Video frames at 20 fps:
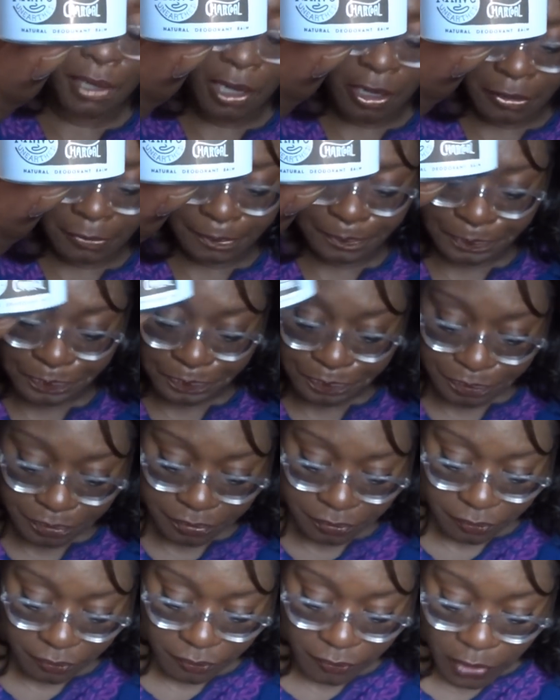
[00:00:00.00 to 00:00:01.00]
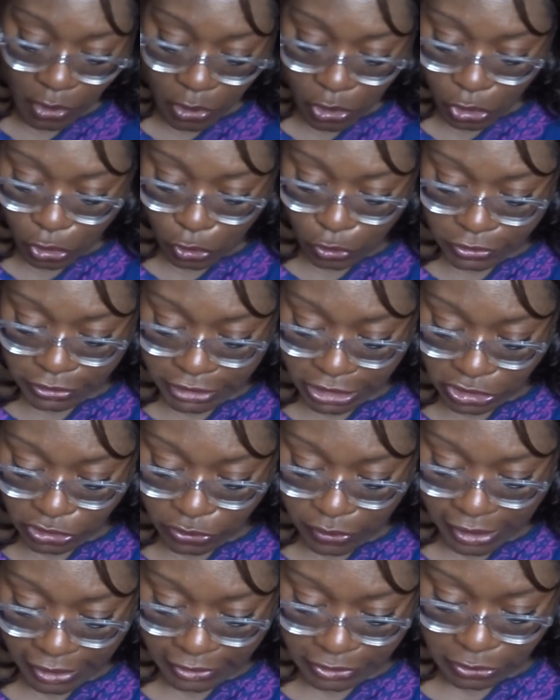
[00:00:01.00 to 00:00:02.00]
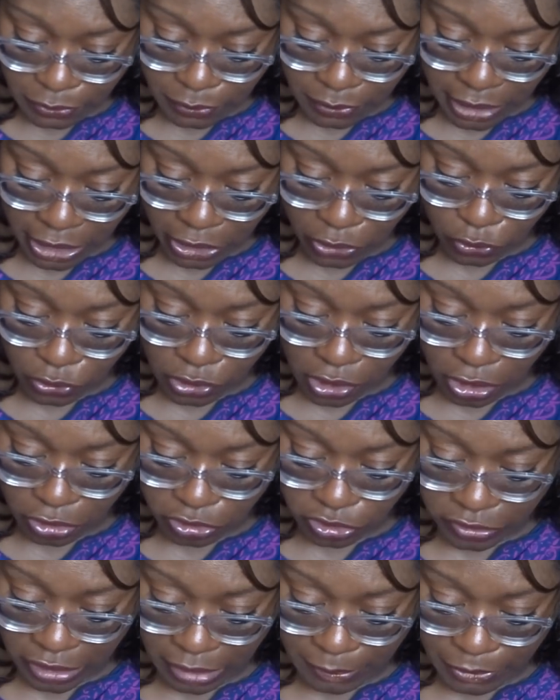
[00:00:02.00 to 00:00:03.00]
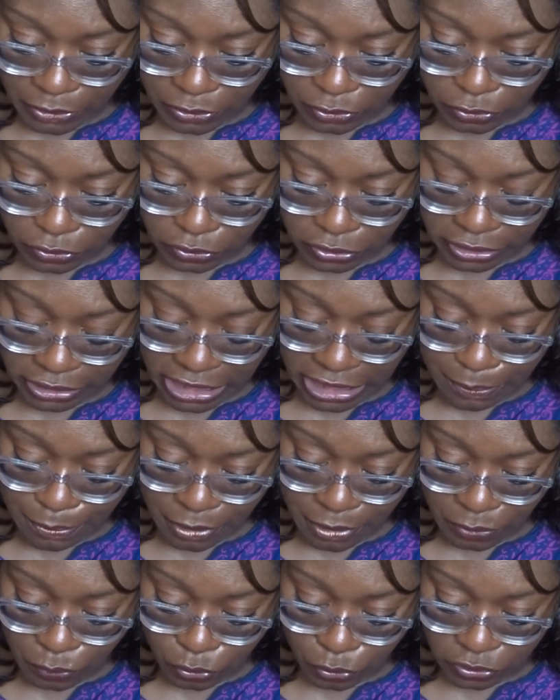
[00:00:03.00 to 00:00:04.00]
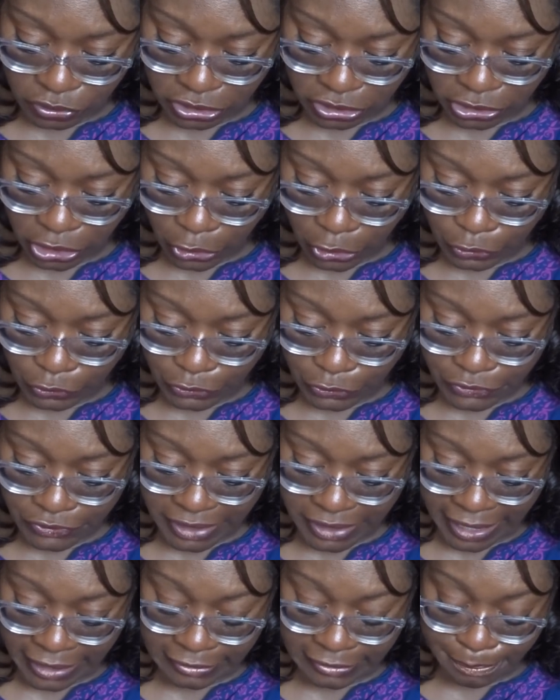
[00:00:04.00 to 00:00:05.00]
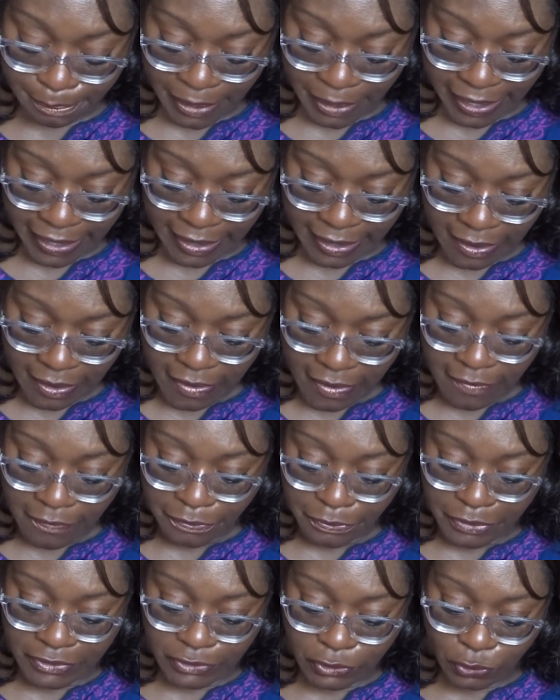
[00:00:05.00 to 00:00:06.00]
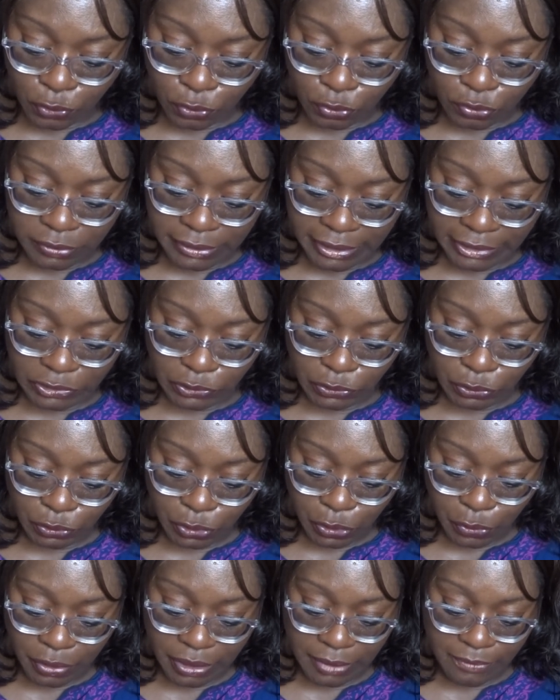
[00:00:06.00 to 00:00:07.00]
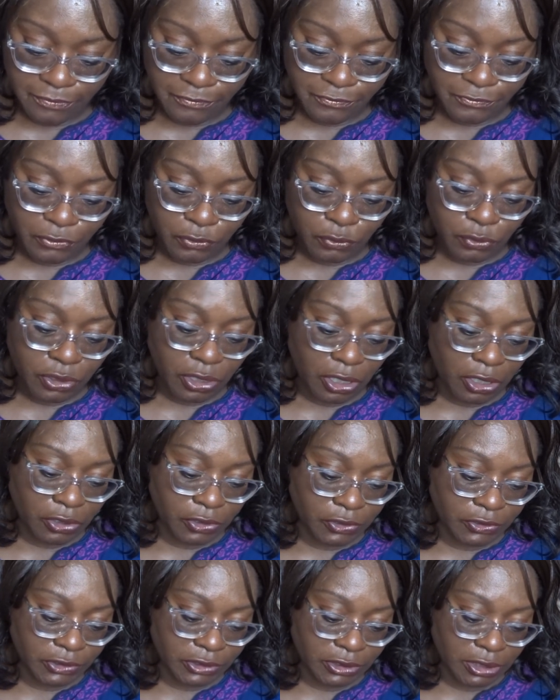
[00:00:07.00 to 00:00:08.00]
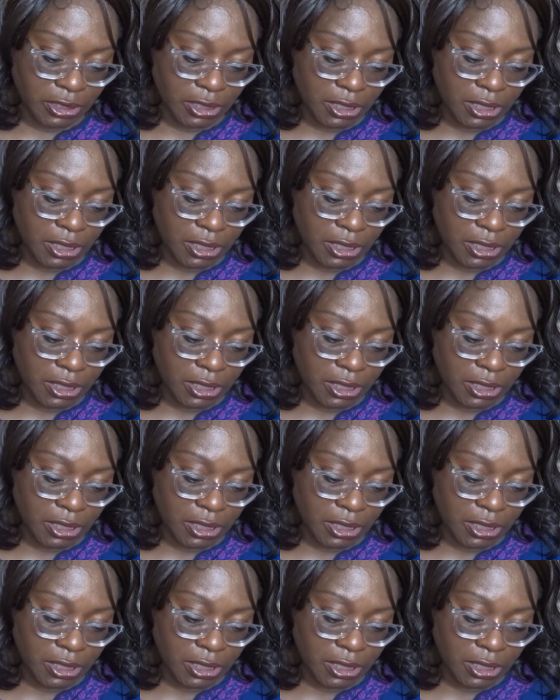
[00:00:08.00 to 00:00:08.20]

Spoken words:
balm. Who said you had to rely on harsh chemicals to keep unwanted odors at bay? This all natural cream foregoes